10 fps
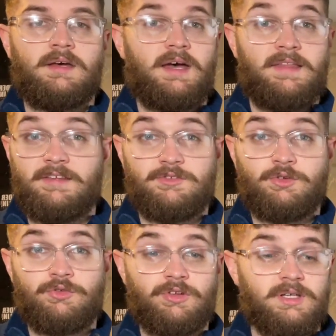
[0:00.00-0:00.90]
and there's
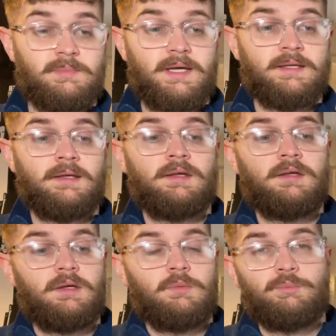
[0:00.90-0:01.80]
tons on eBay.
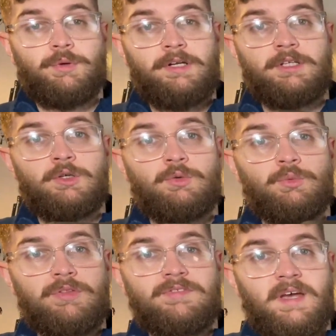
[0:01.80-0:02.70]
Brand new
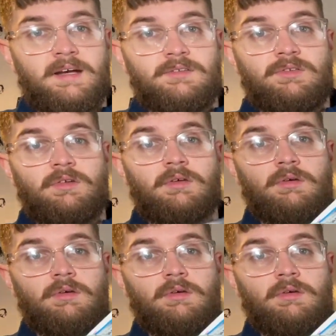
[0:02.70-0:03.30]
with tags.